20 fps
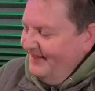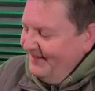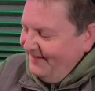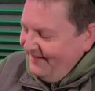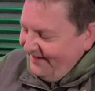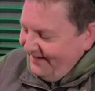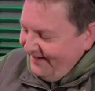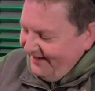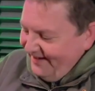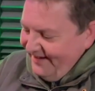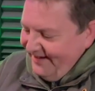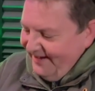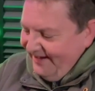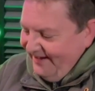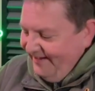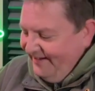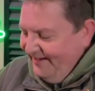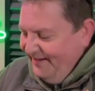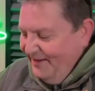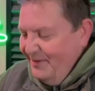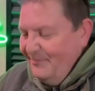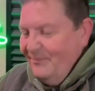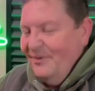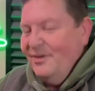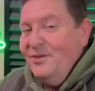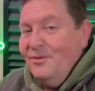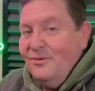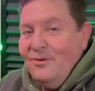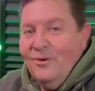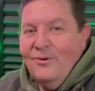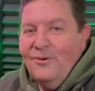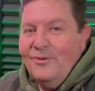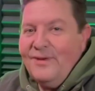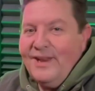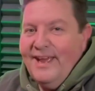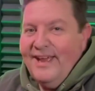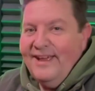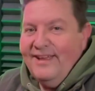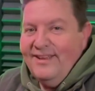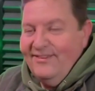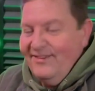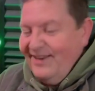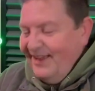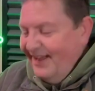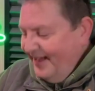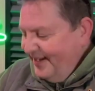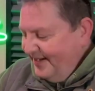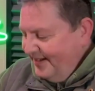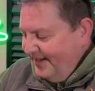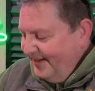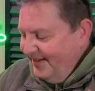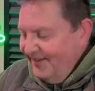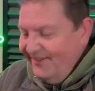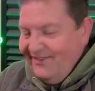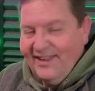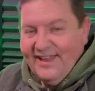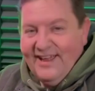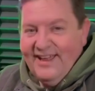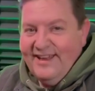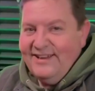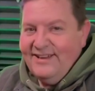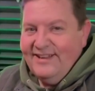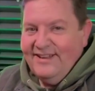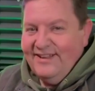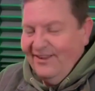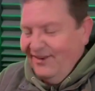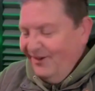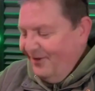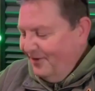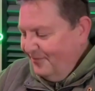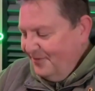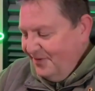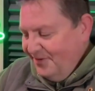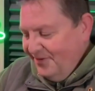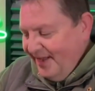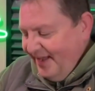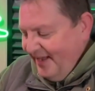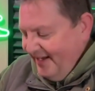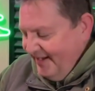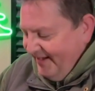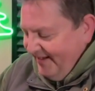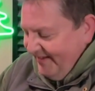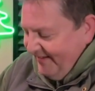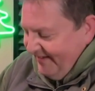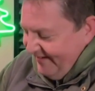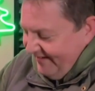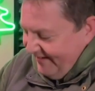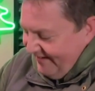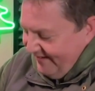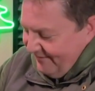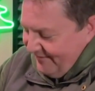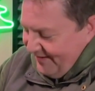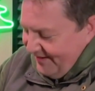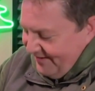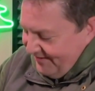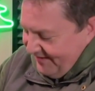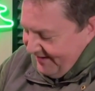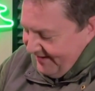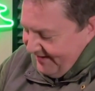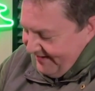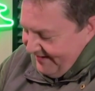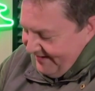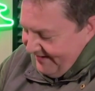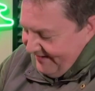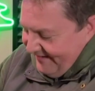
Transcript: But you called it. You did. You did. A lot of you did. Well done.